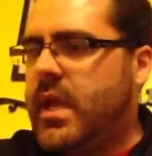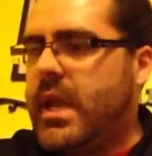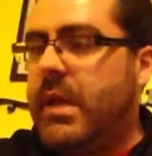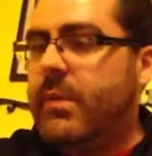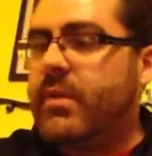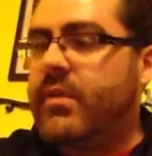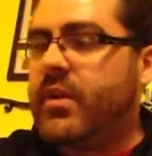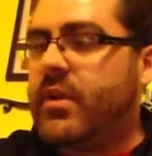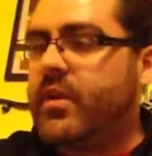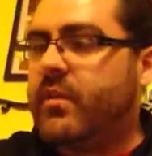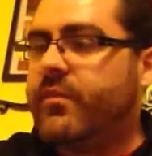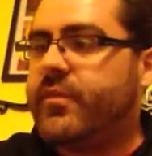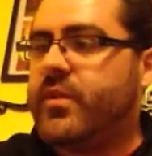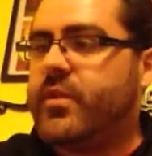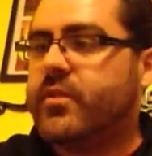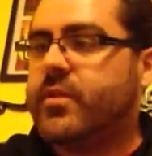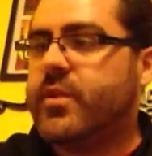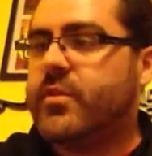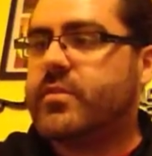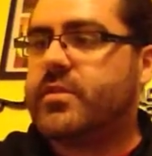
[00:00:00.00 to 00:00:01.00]
And we've got our
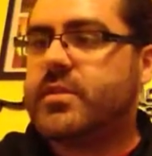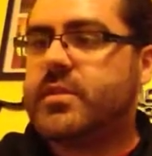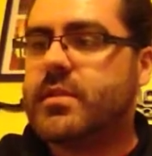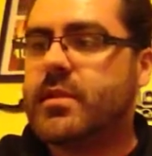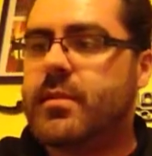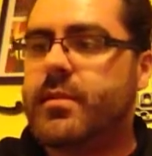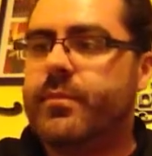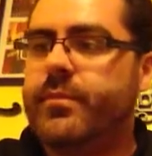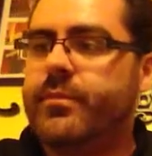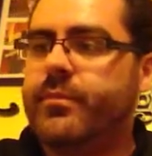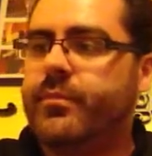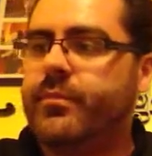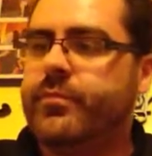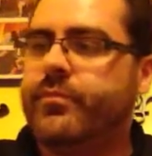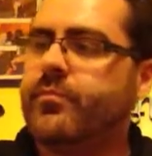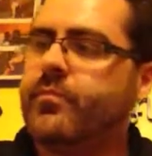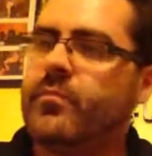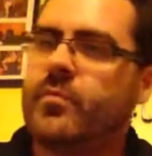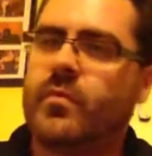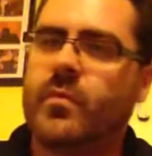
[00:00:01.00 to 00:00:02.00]
field notes.
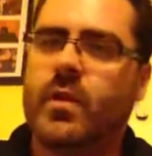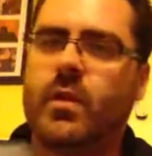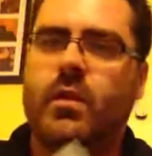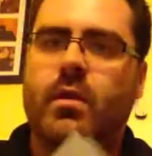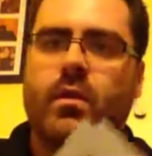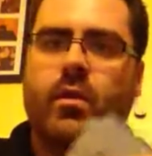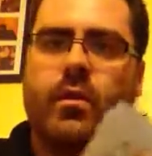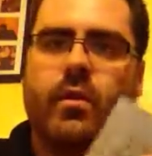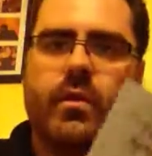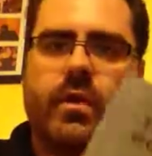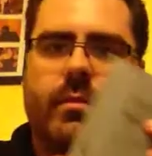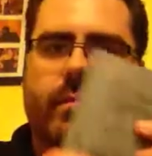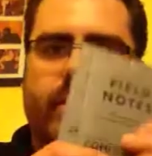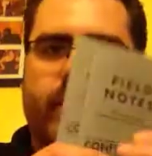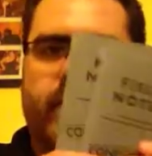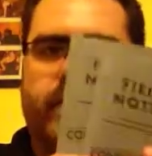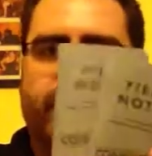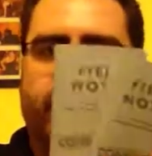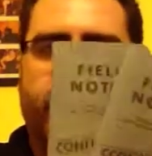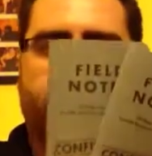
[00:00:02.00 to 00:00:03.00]
We have
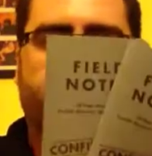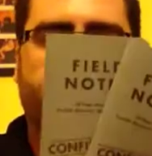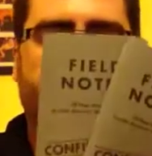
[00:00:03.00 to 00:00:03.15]
both field